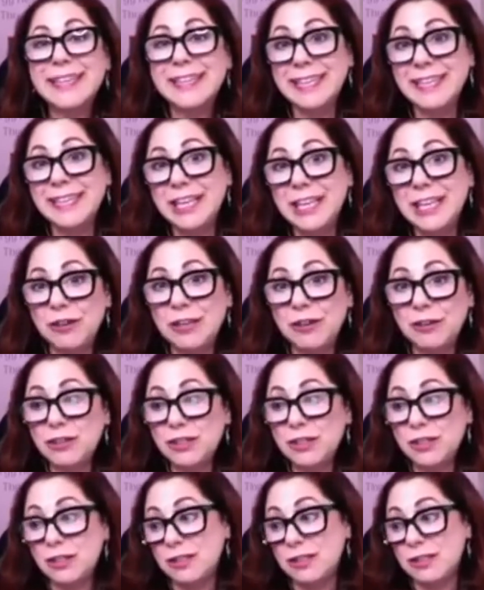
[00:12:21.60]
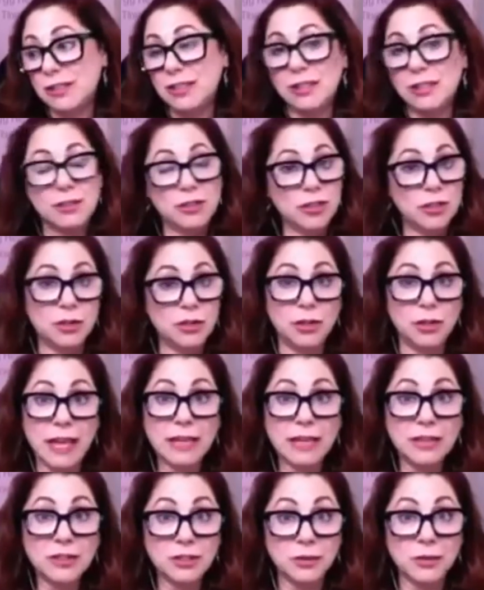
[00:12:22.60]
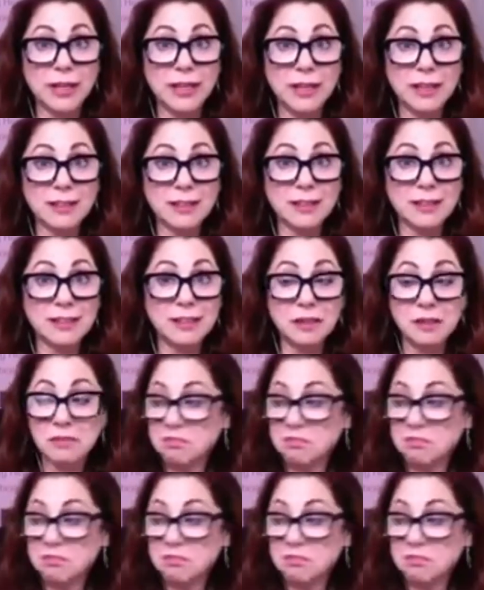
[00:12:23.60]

to Esther Hicks,